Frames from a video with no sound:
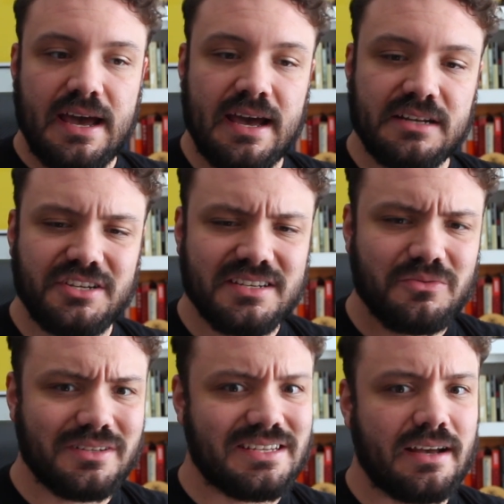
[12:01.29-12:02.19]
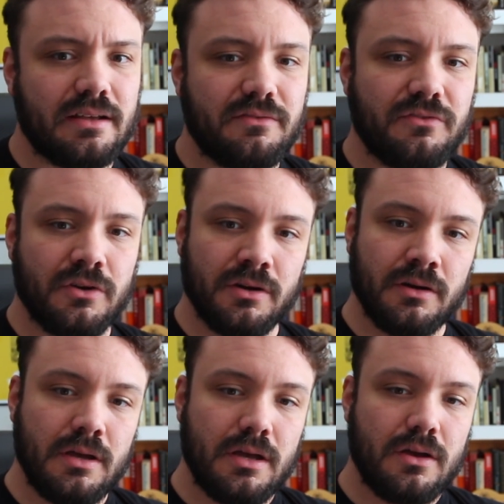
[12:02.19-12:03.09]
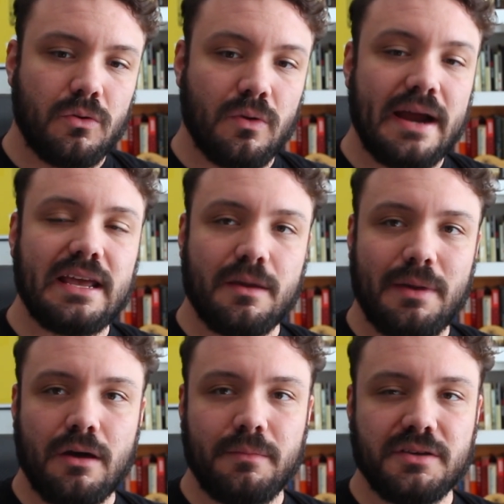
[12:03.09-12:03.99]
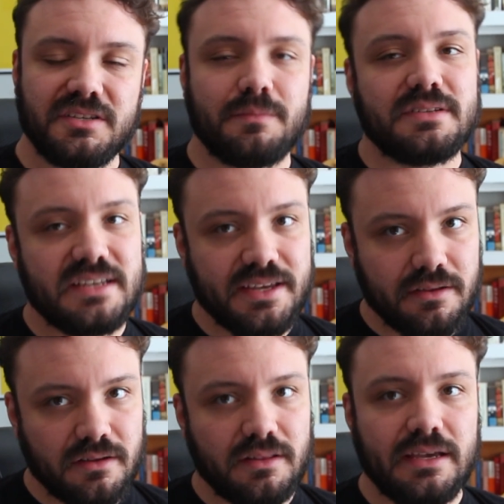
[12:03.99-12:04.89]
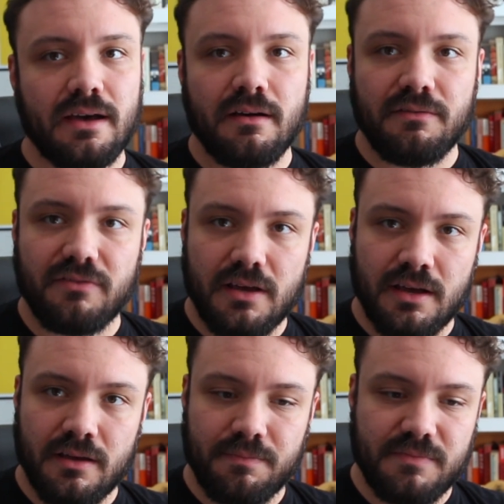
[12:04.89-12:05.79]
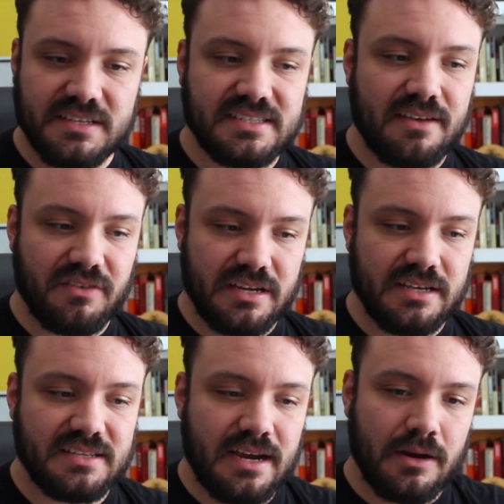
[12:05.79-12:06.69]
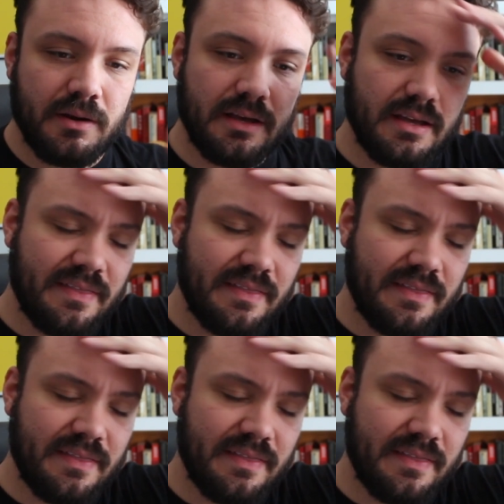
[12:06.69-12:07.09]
at, she has a real talent for writing about music, particularly of uh, the 70s era.